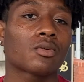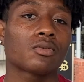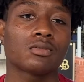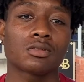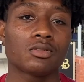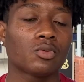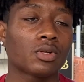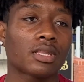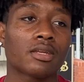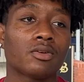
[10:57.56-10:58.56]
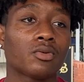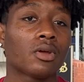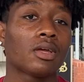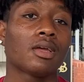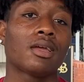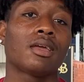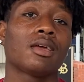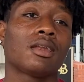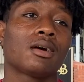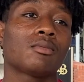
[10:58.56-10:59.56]
just do what they do.
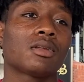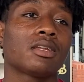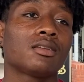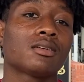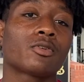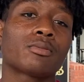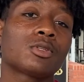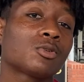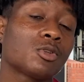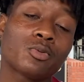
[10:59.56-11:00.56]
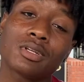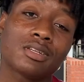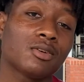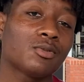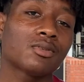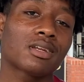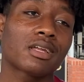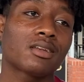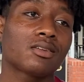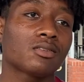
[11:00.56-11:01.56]
And I'm letting the crypto do what it do, letting,